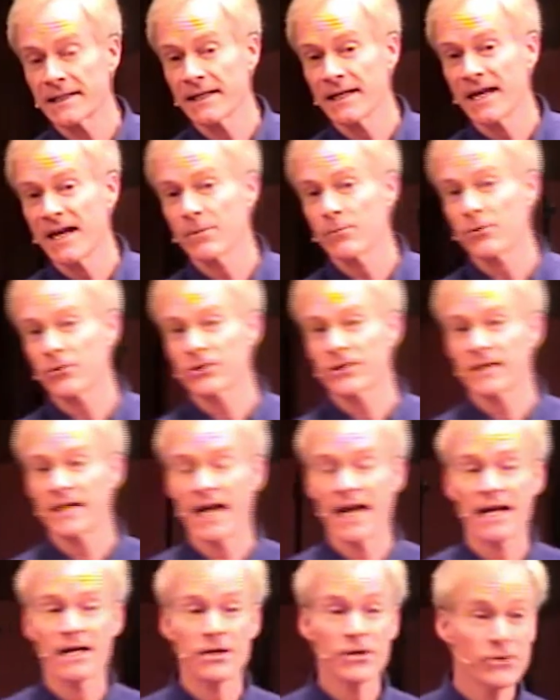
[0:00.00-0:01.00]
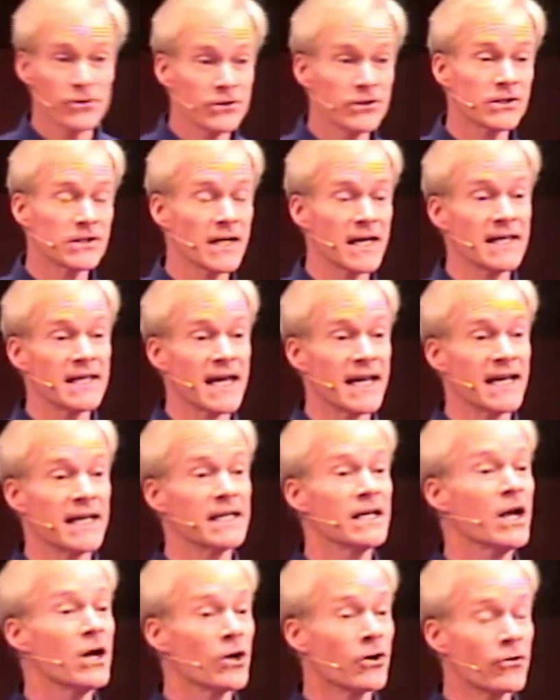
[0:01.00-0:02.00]
in Hebrews 10, you'll see that
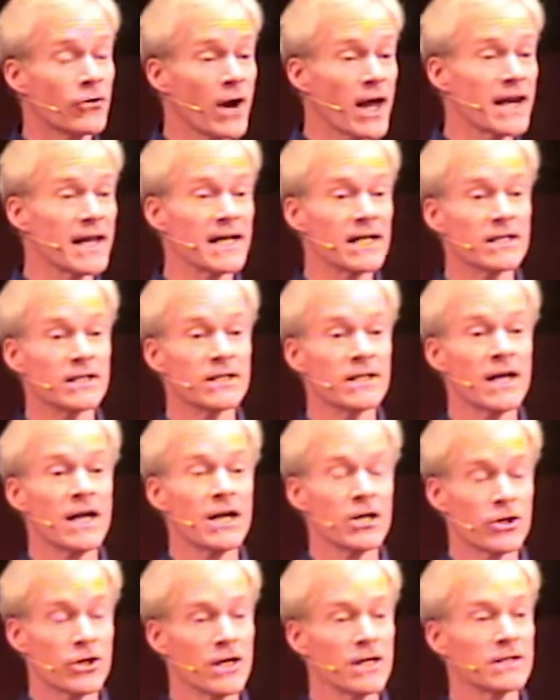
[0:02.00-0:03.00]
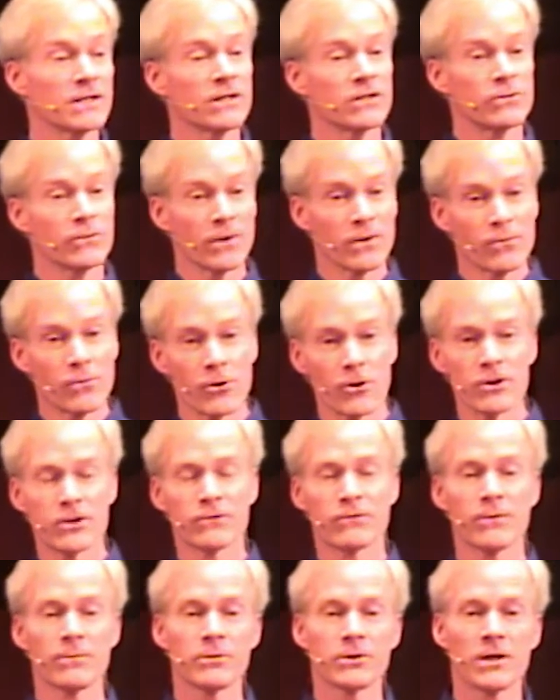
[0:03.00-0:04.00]
it credits Jesus with words
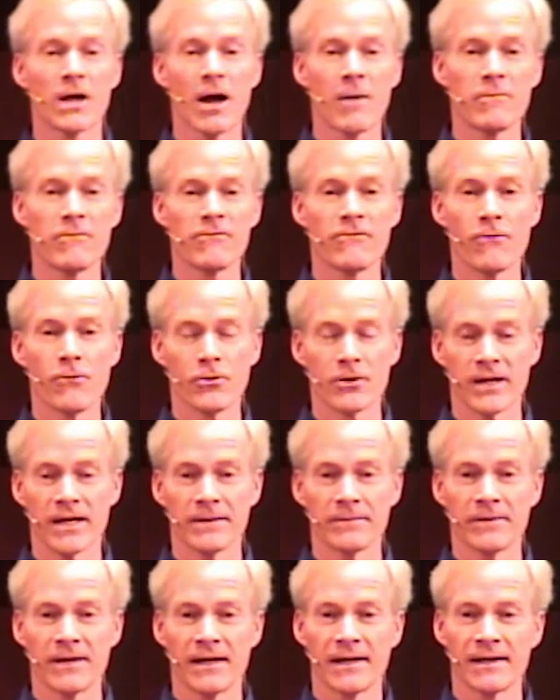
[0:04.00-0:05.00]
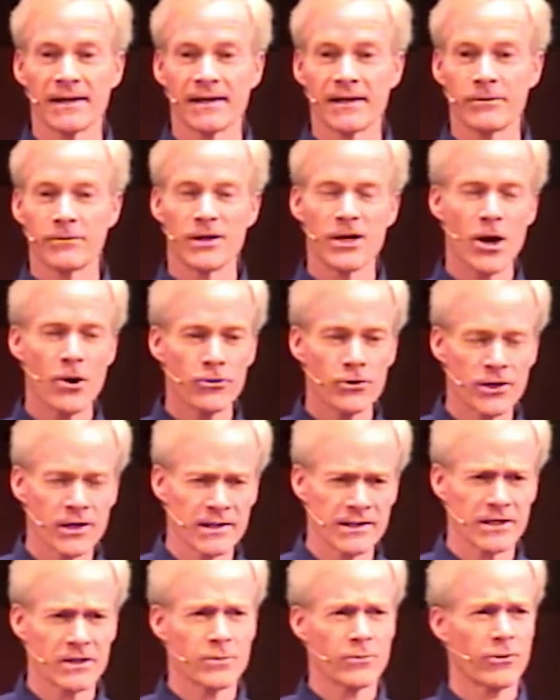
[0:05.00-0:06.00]
from Psalm 40. We know
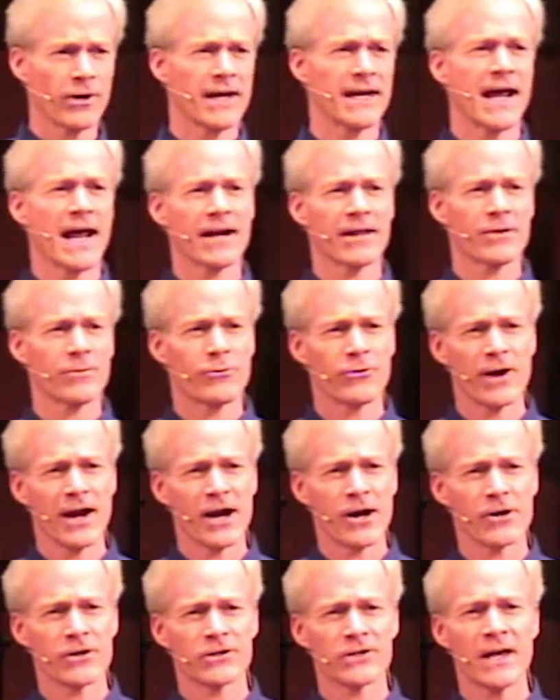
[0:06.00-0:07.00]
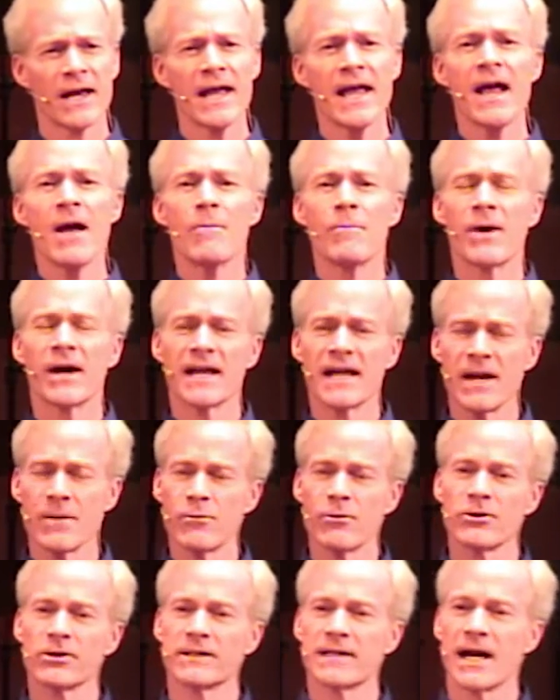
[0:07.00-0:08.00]
Jesus prayed out of the prayers, but
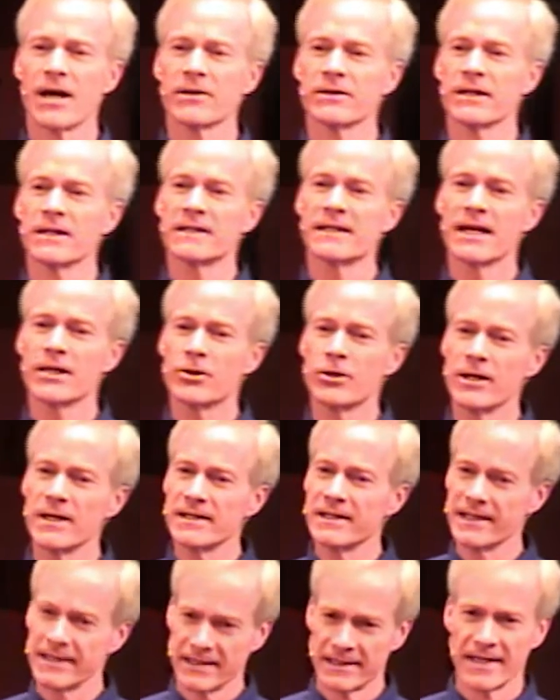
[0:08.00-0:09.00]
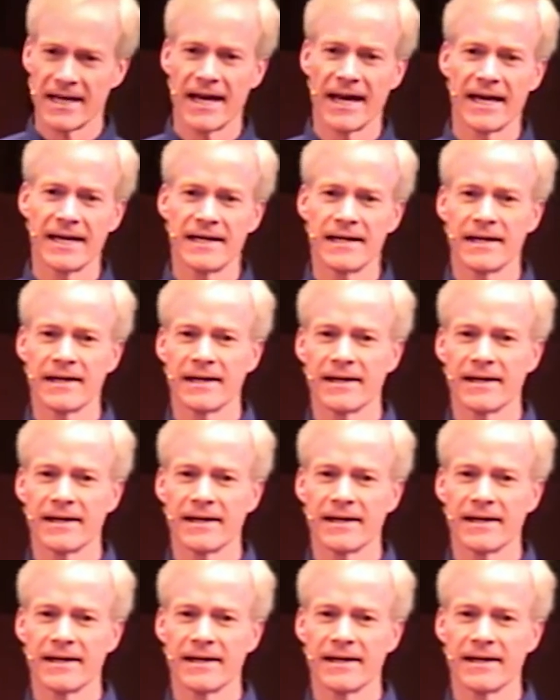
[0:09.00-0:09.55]
Hebrews tells us that Jesus said,